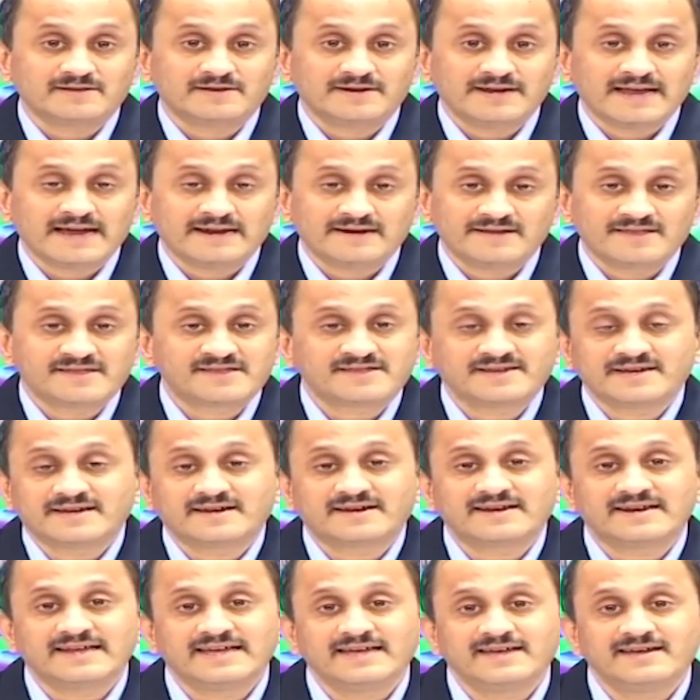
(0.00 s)

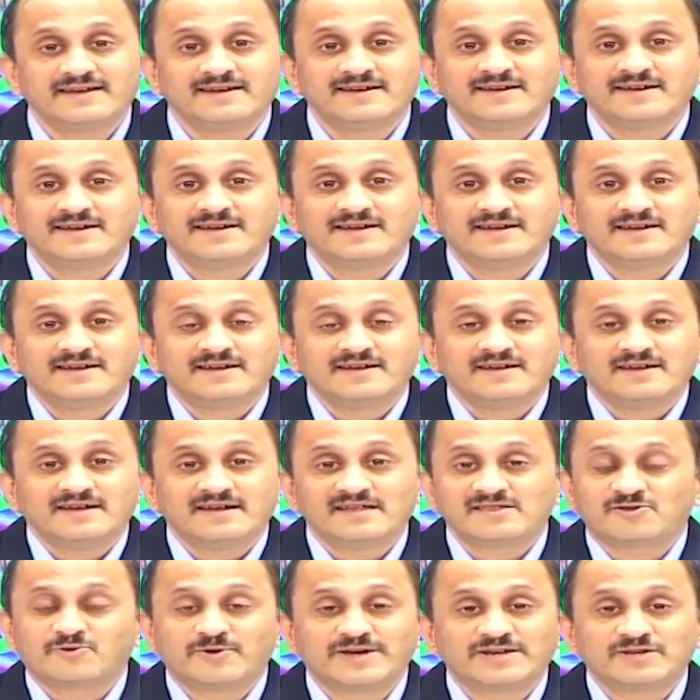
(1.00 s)
realistically,
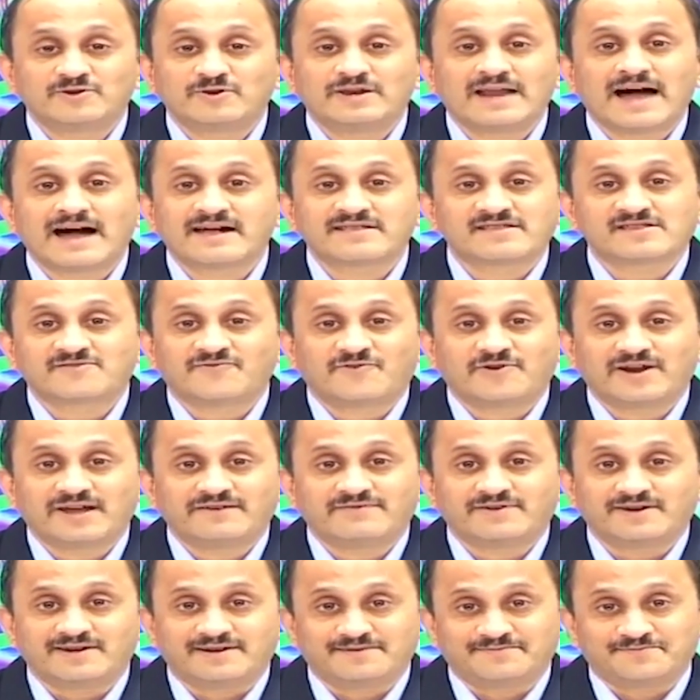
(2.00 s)
is going to last
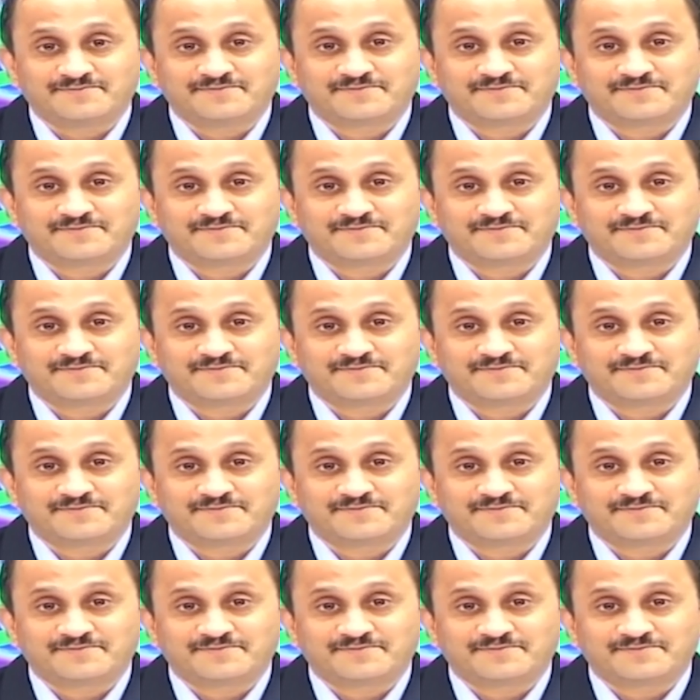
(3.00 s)
forever.